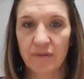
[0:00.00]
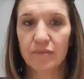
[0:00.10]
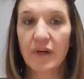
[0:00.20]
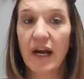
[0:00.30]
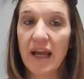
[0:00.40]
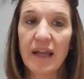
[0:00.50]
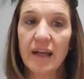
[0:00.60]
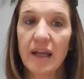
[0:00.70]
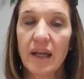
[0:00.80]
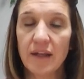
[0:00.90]
Right. And
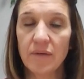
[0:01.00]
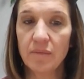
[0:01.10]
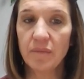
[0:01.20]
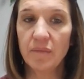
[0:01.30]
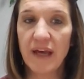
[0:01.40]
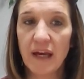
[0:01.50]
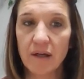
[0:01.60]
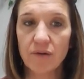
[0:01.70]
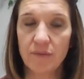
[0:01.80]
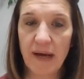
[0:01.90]
and that
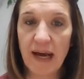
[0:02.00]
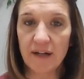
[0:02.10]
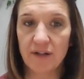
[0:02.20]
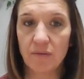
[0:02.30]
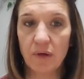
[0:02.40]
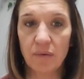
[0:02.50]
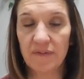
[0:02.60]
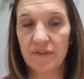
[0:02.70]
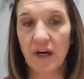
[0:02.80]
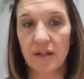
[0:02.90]
goes back to what
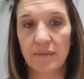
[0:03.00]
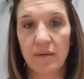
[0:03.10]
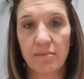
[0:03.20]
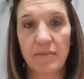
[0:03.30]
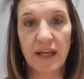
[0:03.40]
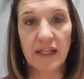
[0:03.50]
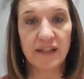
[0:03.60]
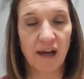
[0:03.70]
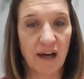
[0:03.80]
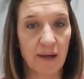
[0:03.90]
we've talked about many
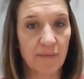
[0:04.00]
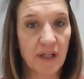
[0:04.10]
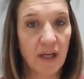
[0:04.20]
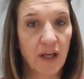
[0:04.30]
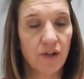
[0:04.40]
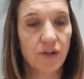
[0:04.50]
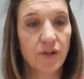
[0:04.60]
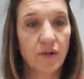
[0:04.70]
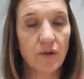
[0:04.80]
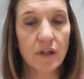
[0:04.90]
times.
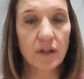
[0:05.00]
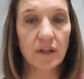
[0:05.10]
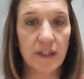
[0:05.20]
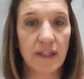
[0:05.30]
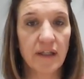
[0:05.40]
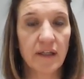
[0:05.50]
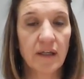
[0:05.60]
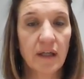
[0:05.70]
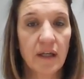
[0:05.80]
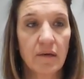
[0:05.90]
You're clean
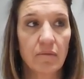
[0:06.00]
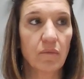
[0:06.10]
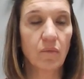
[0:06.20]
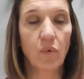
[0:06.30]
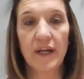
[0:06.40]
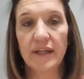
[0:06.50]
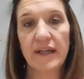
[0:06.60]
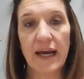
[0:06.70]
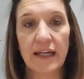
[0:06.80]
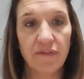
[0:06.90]
what
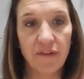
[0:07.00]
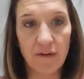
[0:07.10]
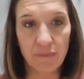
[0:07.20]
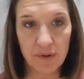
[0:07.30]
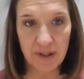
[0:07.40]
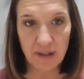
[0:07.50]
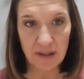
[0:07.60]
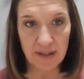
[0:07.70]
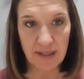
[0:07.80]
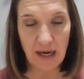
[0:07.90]
95% of
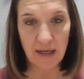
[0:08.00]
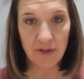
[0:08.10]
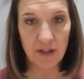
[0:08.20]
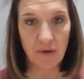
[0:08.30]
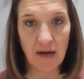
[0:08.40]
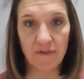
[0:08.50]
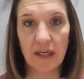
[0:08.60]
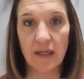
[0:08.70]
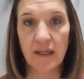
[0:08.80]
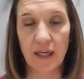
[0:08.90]
the time and you have the
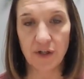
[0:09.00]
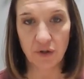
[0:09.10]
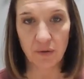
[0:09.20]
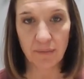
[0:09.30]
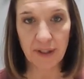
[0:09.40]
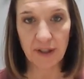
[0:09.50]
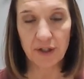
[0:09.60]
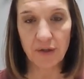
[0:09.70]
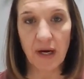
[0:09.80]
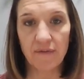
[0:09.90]
occasional beer,
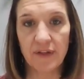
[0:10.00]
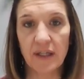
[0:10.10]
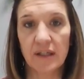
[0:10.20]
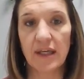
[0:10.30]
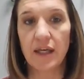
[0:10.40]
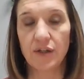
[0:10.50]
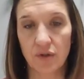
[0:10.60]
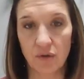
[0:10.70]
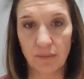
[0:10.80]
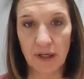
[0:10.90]
you have the
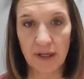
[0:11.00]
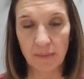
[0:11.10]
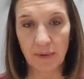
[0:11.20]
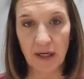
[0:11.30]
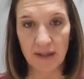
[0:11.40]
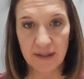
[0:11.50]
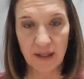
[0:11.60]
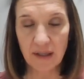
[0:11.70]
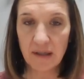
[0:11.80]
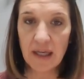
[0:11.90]
occasional bread or
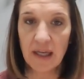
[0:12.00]
pasta,